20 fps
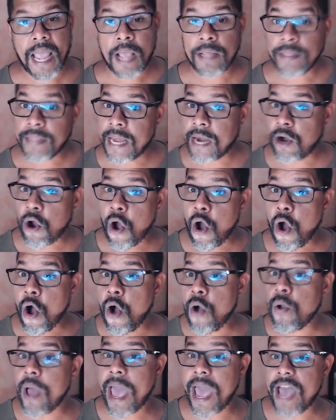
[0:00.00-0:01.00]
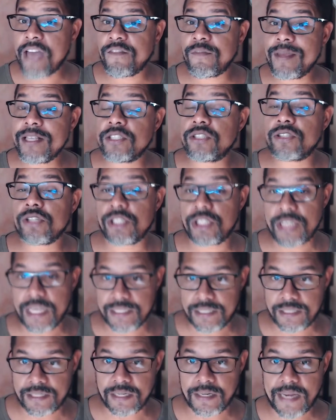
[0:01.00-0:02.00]
they all have been
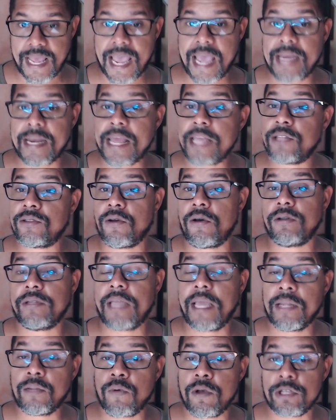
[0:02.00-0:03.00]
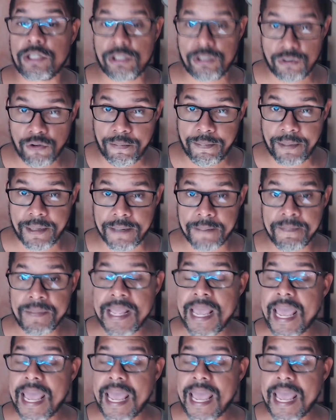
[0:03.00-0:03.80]
suggested, and I thought it was stupid,